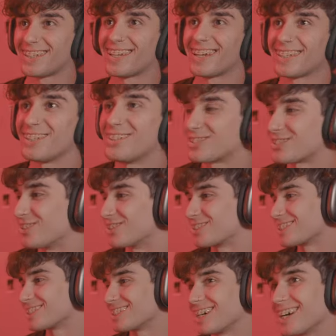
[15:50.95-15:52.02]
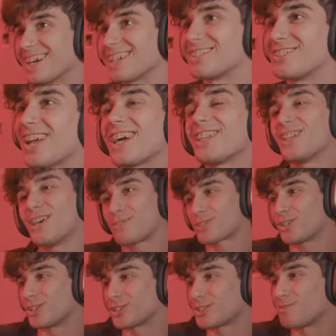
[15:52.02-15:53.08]
yeah. Tell Sansa that, dude. I love
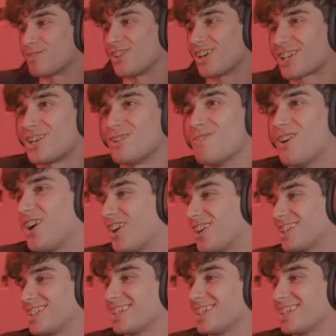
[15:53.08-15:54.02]
Sansa, but like, come on,